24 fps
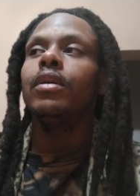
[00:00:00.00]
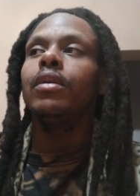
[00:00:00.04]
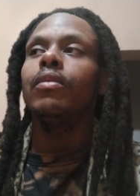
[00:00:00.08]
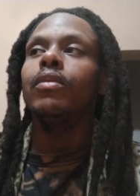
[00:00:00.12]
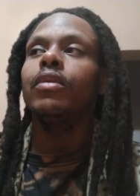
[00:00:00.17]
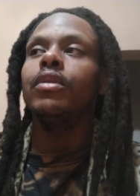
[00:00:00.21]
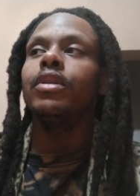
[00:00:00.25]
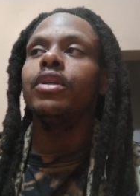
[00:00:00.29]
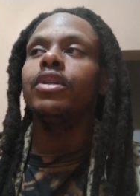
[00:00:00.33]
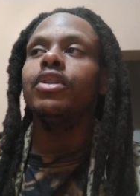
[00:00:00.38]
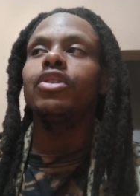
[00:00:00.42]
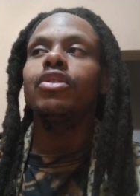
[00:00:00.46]

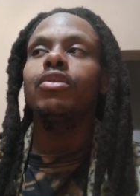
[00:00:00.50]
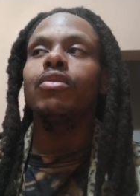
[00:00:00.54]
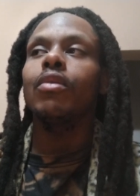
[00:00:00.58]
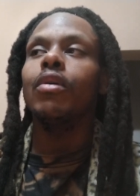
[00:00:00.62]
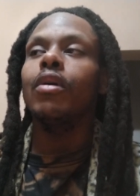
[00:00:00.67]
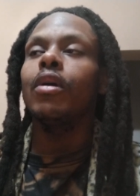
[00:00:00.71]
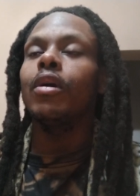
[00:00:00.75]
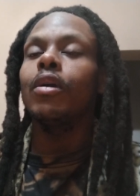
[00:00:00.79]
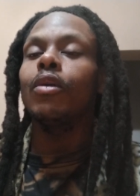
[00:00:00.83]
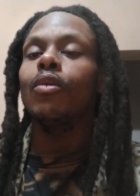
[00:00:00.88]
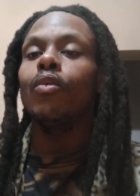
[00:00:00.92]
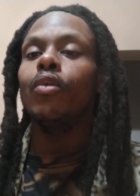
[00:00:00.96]
with his
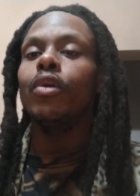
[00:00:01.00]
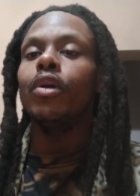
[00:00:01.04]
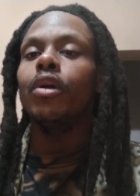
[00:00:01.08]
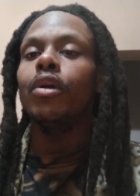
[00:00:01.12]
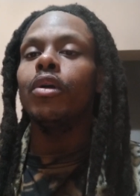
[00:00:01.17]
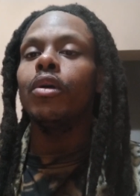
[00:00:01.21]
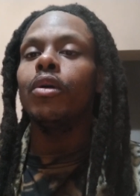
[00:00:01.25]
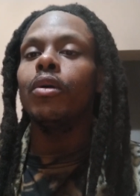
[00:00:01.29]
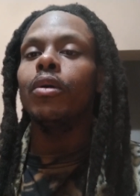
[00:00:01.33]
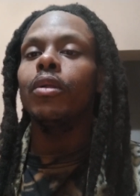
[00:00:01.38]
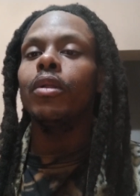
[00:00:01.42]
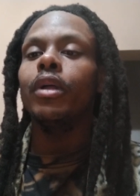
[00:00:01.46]
strong
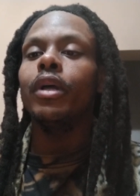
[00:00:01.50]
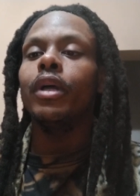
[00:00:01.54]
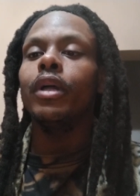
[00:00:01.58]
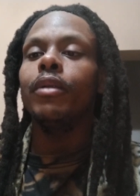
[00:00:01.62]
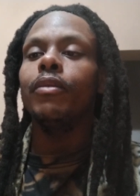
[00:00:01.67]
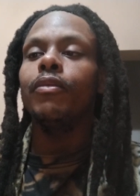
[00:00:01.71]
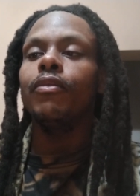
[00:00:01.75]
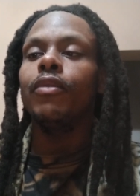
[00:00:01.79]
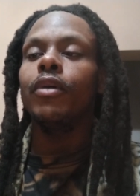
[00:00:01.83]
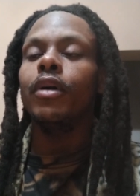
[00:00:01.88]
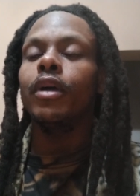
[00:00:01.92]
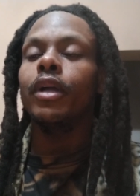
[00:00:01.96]
will
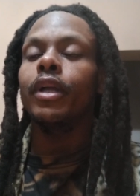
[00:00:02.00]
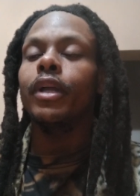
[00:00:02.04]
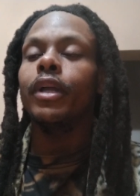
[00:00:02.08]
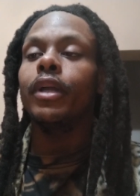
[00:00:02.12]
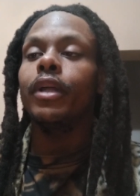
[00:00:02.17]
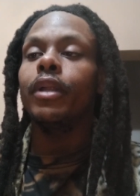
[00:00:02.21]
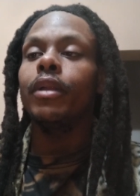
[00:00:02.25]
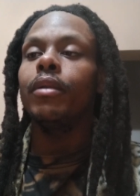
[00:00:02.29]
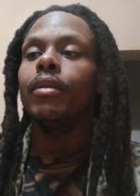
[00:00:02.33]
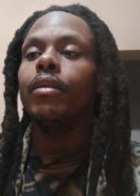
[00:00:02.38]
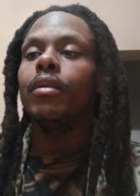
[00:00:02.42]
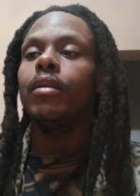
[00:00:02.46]
and
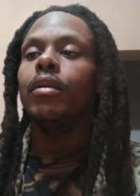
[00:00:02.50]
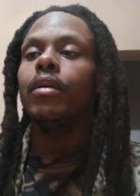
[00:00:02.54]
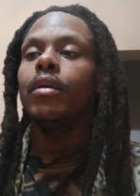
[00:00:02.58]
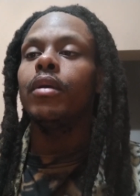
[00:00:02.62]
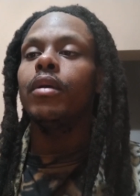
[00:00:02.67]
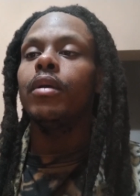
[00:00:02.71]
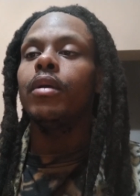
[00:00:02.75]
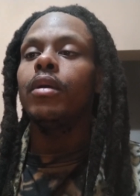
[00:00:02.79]
fucking